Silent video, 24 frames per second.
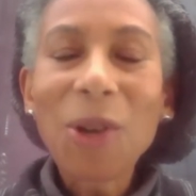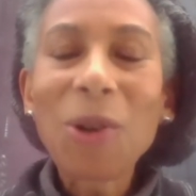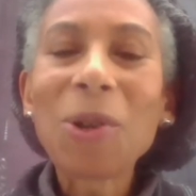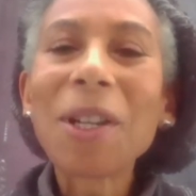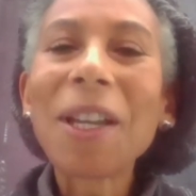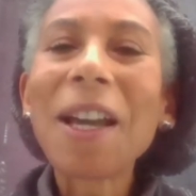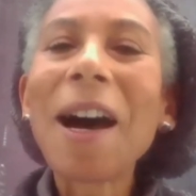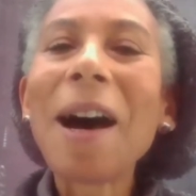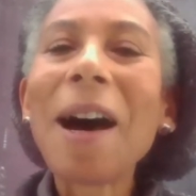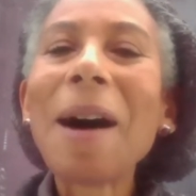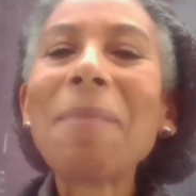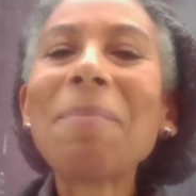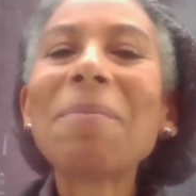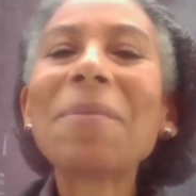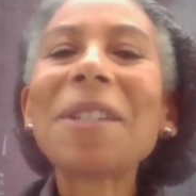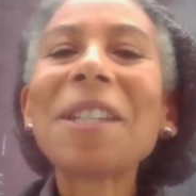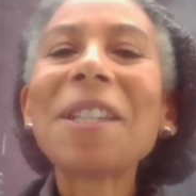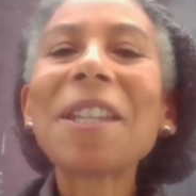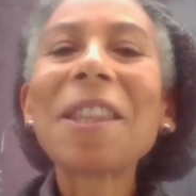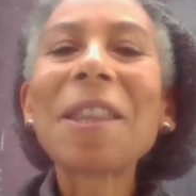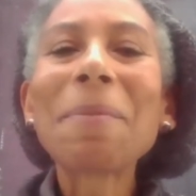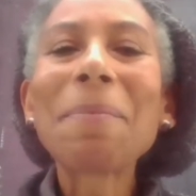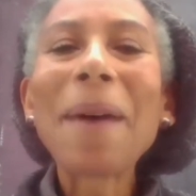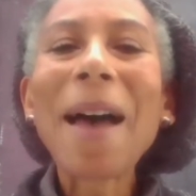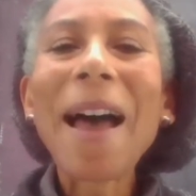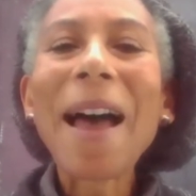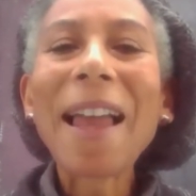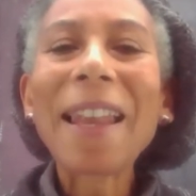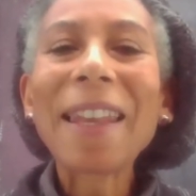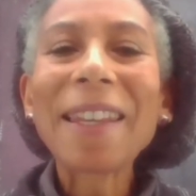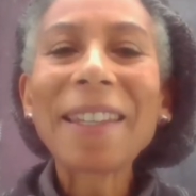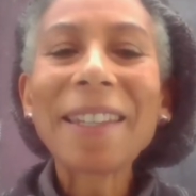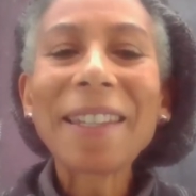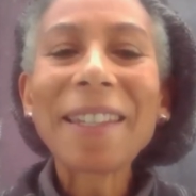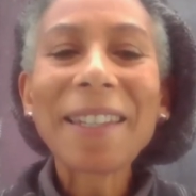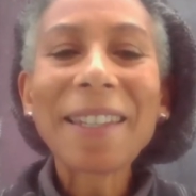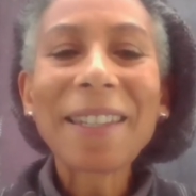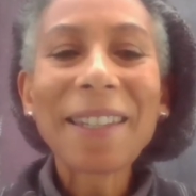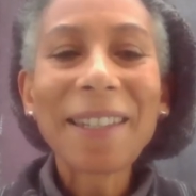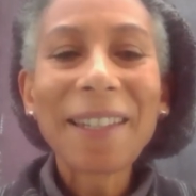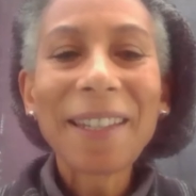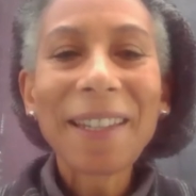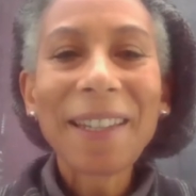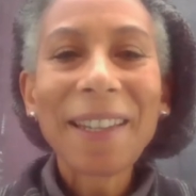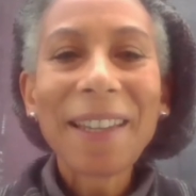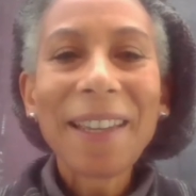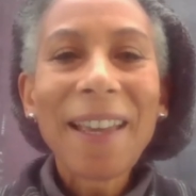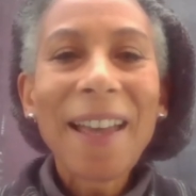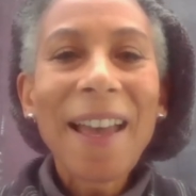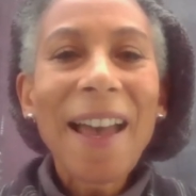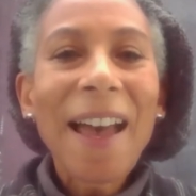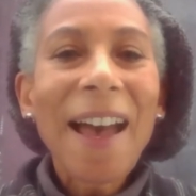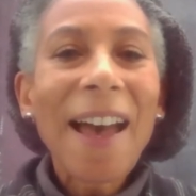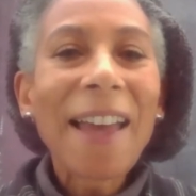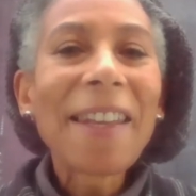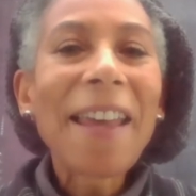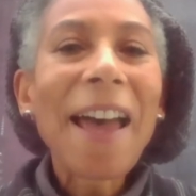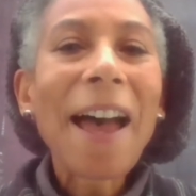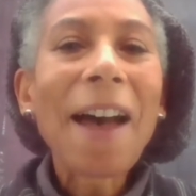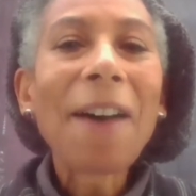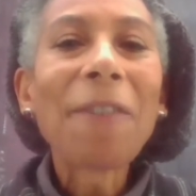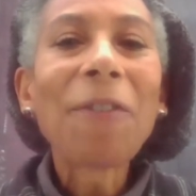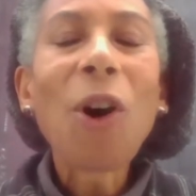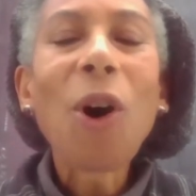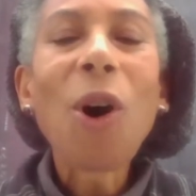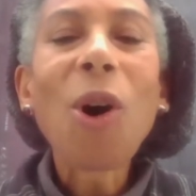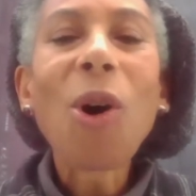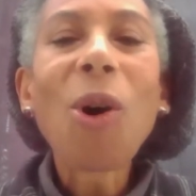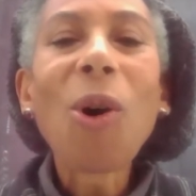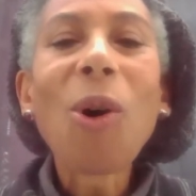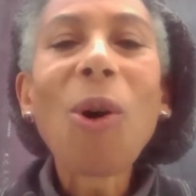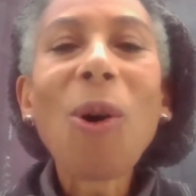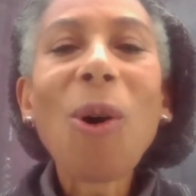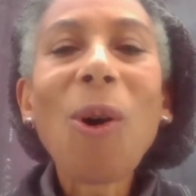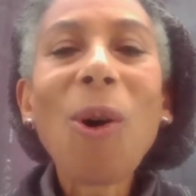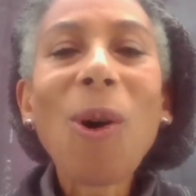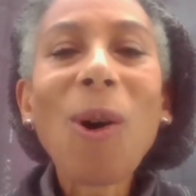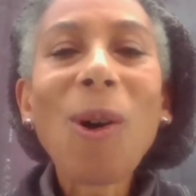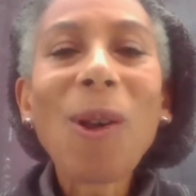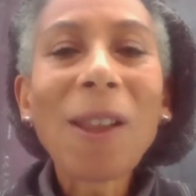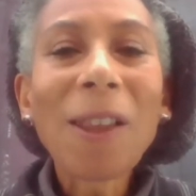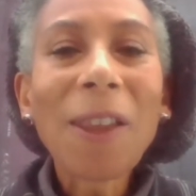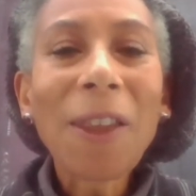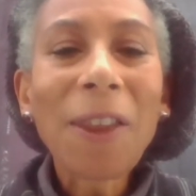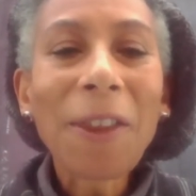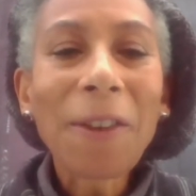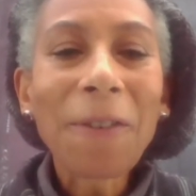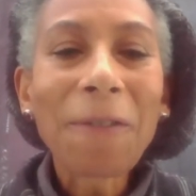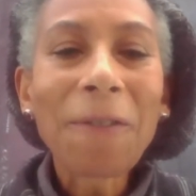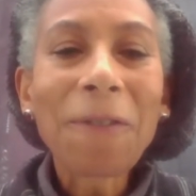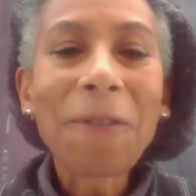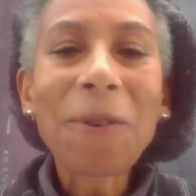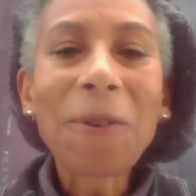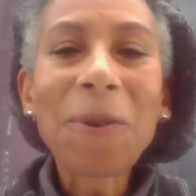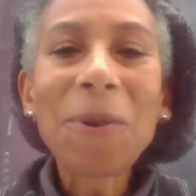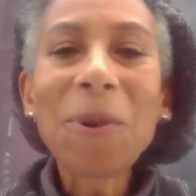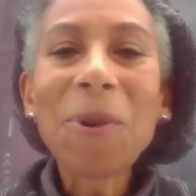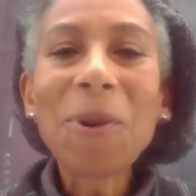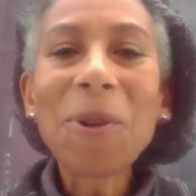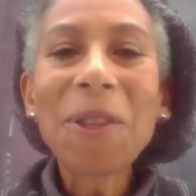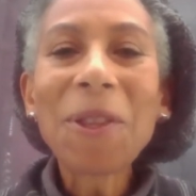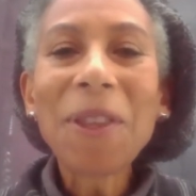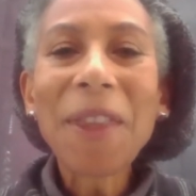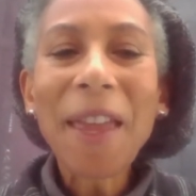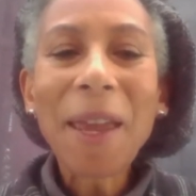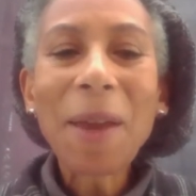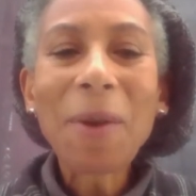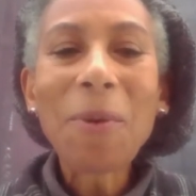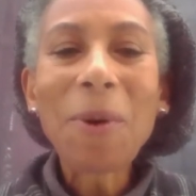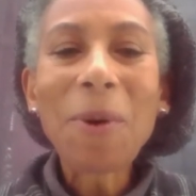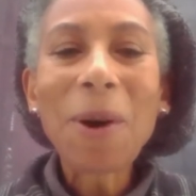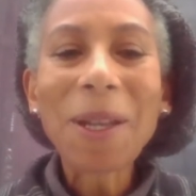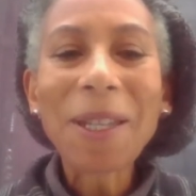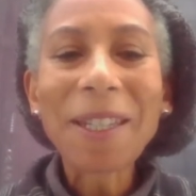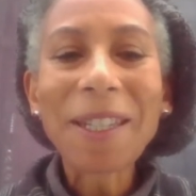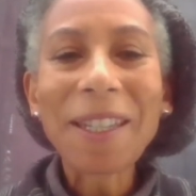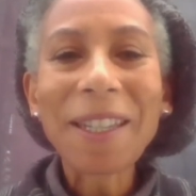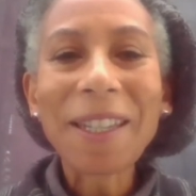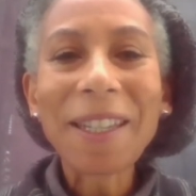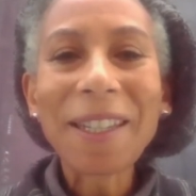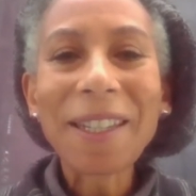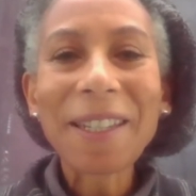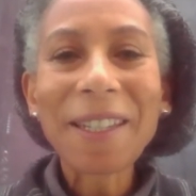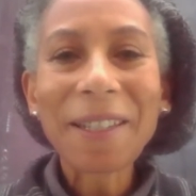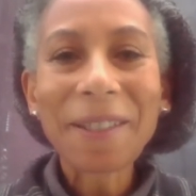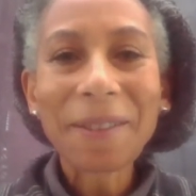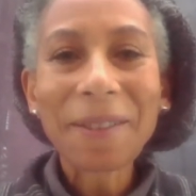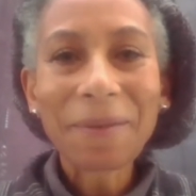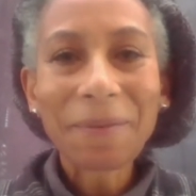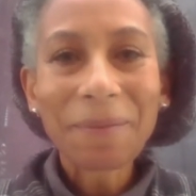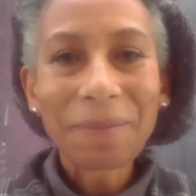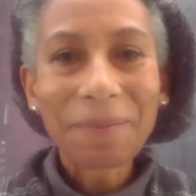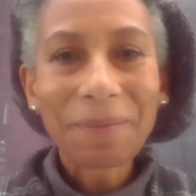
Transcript: could come to the palace and have all the food they wanted.